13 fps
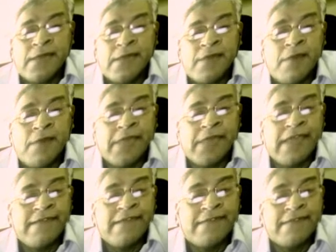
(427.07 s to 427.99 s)

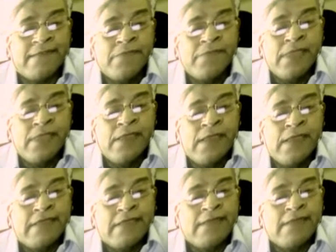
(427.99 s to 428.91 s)
complications,
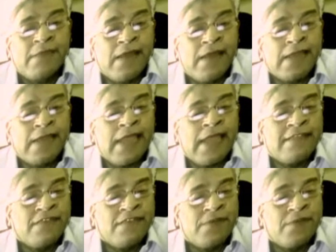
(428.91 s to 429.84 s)
example, lung cancer
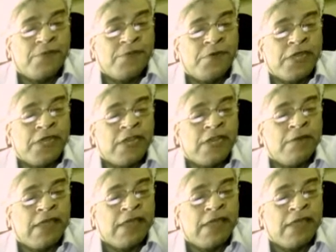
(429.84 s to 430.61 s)
from smoking tobacco